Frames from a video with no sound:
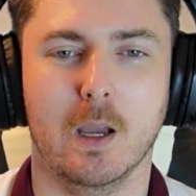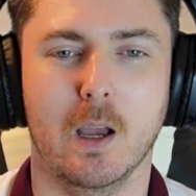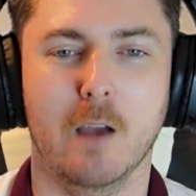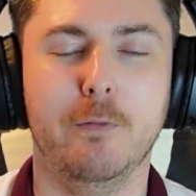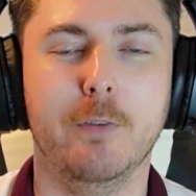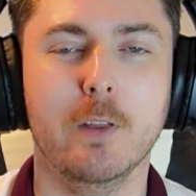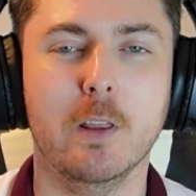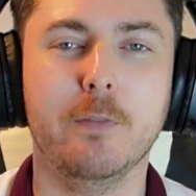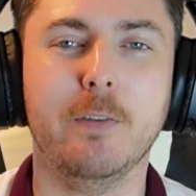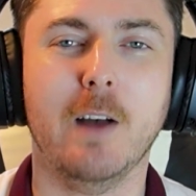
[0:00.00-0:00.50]
And
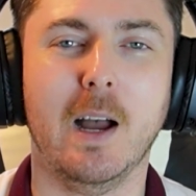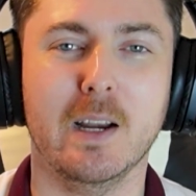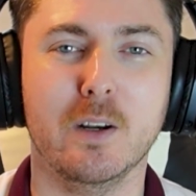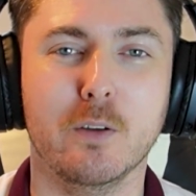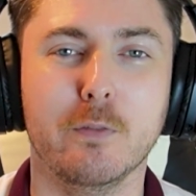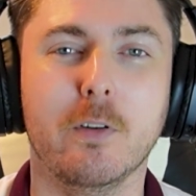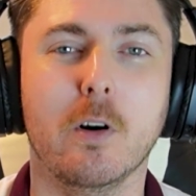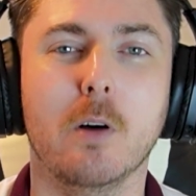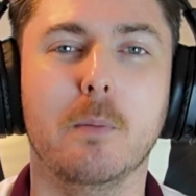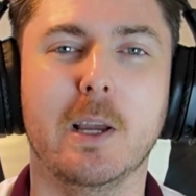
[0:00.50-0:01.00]
for the final
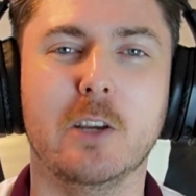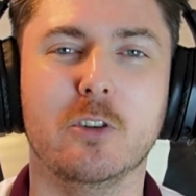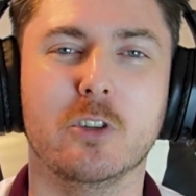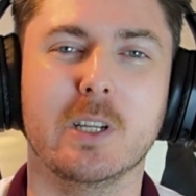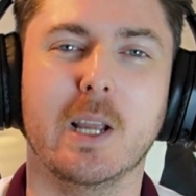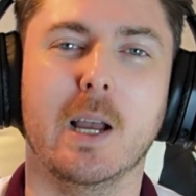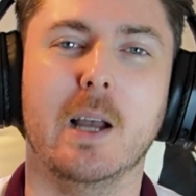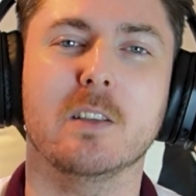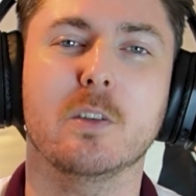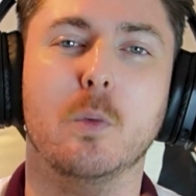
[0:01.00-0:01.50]
formation,
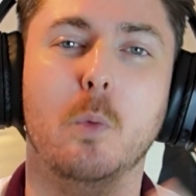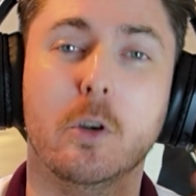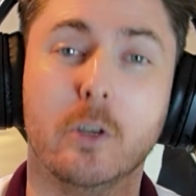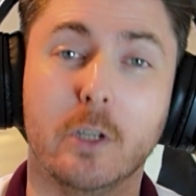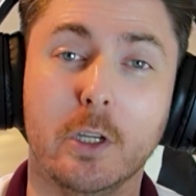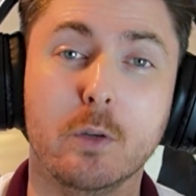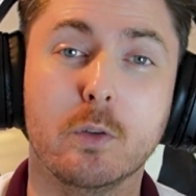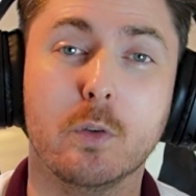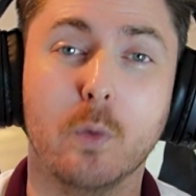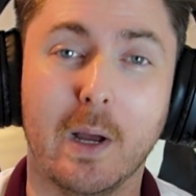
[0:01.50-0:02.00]
guys, I want
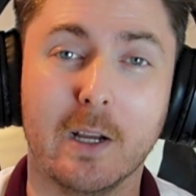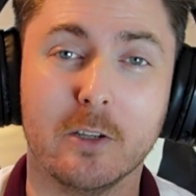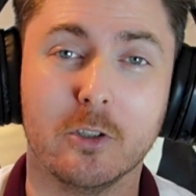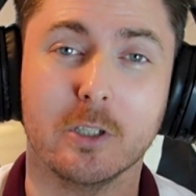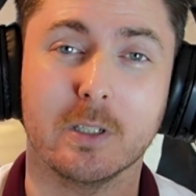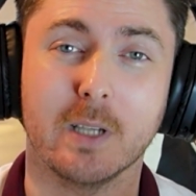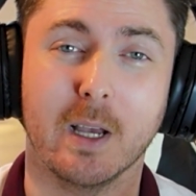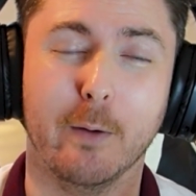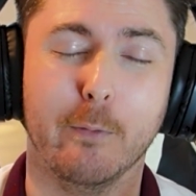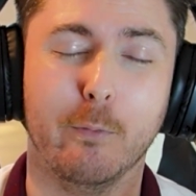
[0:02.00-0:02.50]
you to ask
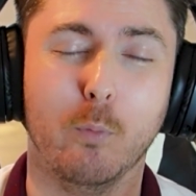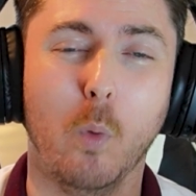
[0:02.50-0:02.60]
yourself,